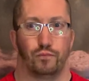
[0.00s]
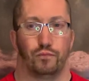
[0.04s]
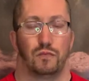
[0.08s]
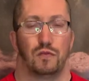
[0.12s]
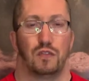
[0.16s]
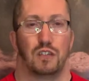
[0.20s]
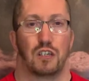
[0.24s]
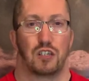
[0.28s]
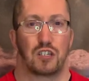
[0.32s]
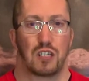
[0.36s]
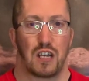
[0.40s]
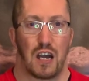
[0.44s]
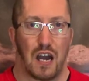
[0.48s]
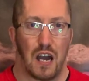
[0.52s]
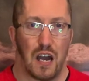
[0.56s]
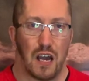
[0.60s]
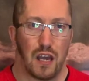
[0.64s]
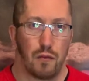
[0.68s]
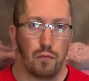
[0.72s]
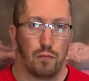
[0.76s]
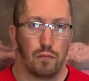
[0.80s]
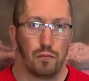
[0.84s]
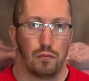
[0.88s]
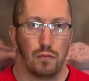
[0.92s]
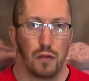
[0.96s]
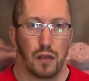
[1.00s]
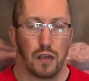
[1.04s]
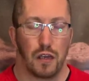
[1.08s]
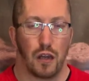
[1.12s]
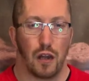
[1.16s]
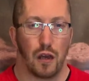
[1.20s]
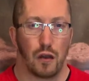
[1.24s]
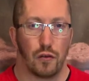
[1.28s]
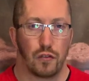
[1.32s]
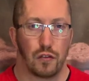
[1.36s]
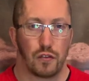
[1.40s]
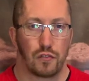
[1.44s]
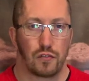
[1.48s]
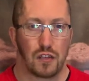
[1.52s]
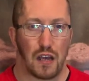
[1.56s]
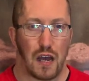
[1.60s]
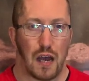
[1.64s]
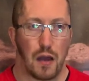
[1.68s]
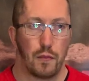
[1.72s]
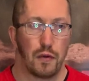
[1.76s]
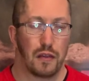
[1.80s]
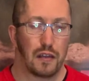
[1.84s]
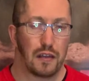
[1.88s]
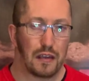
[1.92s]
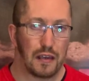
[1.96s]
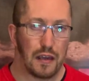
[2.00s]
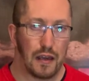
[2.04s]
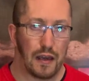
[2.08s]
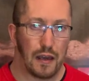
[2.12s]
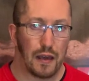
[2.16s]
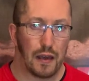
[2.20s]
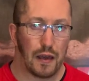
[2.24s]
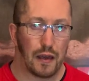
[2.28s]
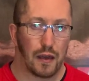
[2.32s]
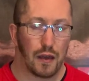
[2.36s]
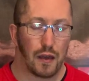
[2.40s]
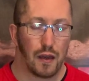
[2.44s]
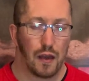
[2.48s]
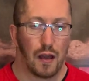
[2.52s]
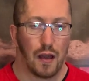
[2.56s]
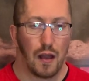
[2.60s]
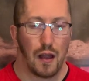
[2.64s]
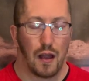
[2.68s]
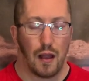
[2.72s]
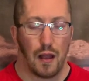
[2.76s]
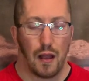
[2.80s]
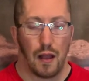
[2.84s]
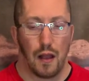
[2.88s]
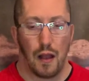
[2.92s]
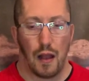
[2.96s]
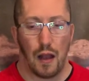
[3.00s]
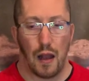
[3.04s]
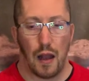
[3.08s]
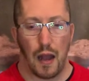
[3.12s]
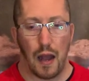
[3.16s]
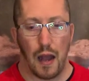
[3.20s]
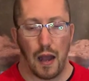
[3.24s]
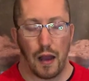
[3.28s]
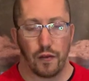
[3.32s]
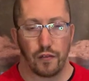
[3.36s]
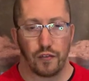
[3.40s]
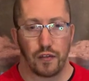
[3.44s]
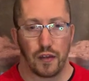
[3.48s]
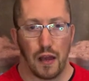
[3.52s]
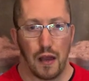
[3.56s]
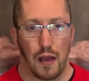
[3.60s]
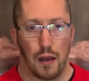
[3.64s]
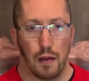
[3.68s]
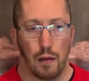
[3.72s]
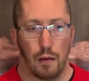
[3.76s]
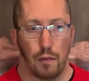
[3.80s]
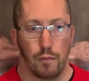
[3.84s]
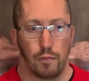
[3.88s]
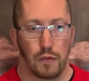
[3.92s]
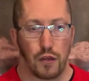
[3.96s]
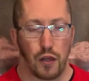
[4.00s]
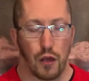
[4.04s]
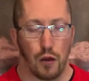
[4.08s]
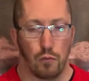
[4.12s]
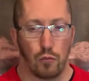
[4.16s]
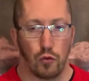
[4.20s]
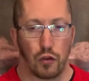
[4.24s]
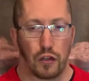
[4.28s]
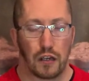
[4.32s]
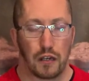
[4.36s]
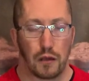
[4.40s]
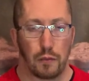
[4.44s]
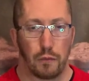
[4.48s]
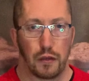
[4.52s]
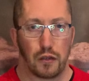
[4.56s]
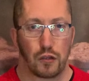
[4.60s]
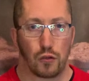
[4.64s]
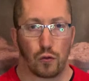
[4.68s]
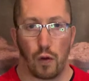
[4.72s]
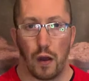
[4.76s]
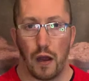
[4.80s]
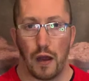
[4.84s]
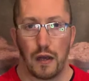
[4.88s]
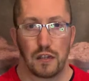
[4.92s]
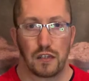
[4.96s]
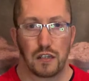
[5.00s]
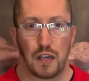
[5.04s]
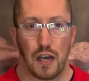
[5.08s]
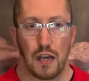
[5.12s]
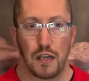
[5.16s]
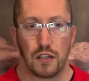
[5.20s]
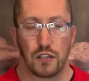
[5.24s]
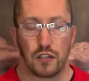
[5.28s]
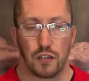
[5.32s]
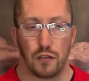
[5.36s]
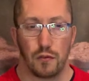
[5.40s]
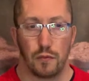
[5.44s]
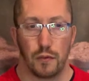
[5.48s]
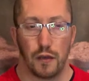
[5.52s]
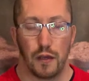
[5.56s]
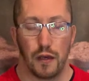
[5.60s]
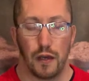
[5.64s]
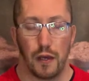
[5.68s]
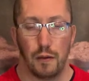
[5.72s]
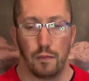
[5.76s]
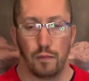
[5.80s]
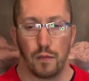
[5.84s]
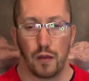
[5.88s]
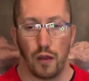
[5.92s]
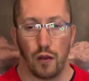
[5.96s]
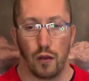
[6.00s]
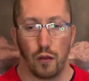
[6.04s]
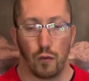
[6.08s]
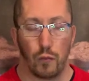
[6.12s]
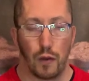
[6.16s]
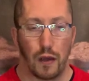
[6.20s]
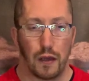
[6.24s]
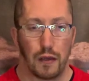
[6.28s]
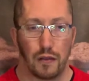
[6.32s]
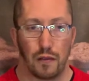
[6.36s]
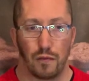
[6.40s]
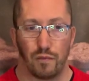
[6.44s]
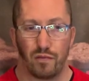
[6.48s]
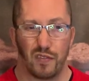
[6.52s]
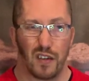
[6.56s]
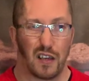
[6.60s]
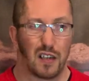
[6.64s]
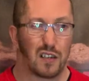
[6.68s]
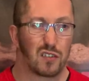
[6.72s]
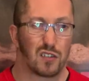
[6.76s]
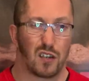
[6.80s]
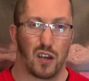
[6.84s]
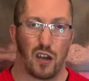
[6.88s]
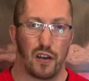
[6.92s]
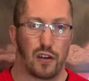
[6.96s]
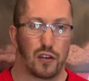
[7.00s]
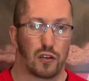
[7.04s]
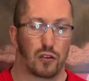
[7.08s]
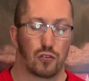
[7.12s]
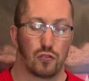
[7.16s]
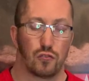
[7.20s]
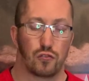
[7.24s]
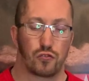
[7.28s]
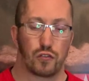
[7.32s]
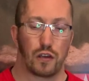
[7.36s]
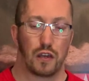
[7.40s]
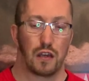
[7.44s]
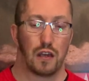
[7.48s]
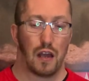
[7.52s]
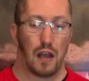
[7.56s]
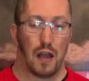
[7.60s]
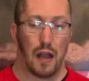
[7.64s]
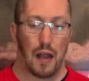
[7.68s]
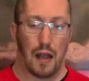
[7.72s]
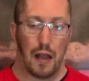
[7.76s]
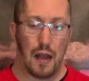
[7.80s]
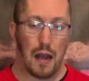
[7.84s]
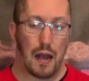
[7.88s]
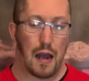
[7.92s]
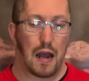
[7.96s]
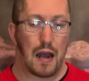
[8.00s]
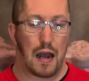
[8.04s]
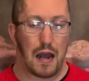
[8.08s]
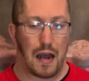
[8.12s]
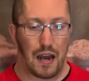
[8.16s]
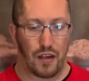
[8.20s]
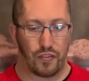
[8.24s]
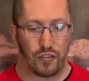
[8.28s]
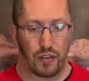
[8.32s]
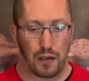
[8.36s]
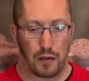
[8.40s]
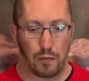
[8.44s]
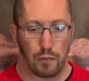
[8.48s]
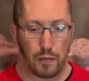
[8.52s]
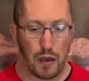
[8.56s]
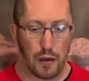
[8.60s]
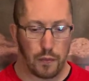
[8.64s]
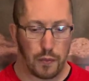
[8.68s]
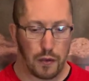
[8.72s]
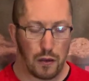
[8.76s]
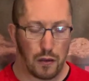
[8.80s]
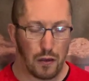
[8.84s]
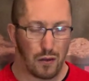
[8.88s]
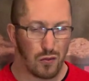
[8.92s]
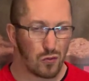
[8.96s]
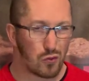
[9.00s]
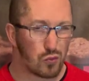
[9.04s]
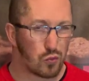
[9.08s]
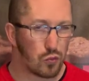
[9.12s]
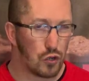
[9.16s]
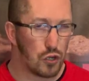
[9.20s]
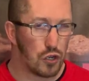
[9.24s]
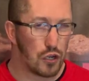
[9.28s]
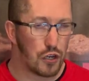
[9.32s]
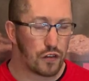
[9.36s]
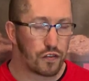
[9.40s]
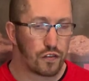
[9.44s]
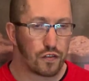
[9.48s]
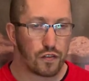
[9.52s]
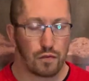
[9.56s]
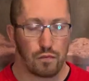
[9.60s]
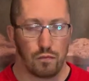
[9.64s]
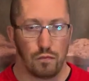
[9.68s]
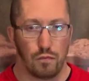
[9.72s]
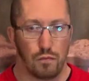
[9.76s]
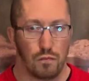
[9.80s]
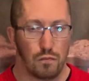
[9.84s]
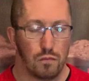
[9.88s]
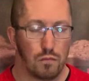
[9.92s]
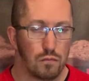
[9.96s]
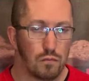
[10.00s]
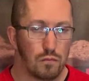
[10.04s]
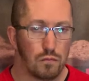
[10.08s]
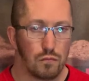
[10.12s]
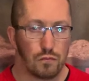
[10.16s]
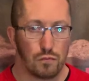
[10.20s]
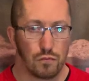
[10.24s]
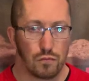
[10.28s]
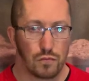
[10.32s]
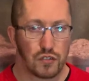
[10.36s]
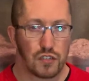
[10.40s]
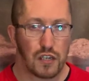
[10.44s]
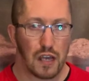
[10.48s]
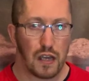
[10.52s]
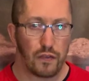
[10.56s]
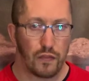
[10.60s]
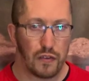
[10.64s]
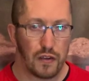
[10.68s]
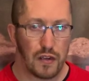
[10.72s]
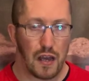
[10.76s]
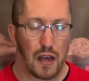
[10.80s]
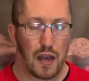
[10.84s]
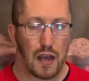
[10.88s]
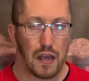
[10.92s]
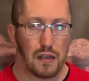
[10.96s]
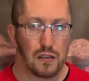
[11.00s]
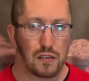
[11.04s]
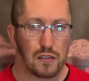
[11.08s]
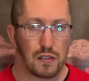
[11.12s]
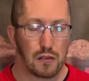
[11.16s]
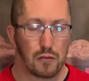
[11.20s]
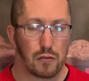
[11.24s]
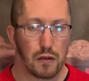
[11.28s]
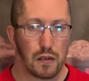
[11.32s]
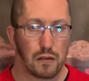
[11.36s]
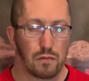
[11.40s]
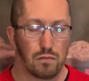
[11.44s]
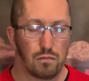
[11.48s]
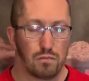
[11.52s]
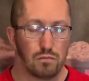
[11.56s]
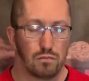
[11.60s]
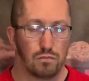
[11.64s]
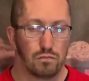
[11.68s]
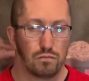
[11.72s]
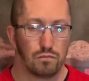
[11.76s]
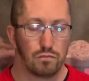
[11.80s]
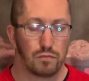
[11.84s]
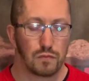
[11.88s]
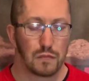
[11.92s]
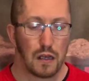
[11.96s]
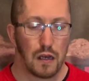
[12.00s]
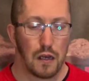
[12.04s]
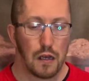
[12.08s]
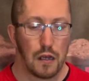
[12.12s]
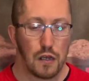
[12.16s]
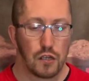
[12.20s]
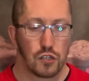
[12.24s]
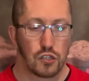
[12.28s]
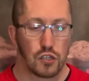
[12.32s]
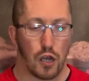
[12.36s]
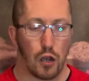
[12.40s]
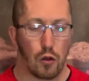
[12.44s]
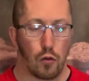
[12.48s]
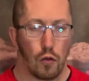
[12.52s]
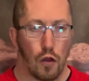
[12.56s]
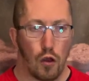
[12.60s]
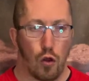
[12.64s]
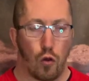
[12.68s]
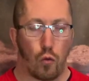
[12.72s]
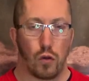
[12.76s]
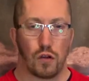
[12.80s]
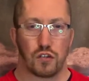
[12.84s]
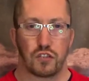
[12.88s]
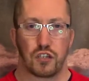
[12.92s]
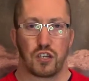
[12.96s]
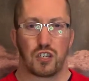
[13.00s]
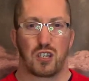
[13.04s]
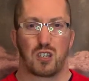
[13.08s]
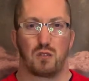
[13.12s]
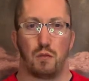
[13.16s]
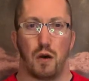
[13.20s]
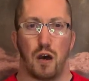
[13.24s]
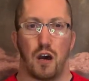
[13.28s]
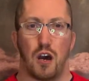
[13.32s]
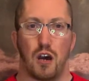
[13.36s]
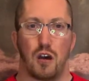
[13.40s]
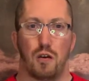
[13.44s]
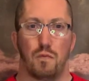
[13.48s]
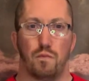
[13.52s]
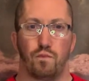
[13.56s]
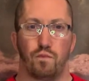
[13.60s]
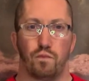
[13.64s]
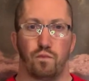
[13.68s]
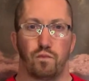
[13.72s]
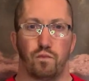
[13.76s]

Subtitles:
the time of the year, and you know, money can be quite tight at the minute, and the way that things are in the country, I think maybe it was worth saving that 80 quid. So was I smart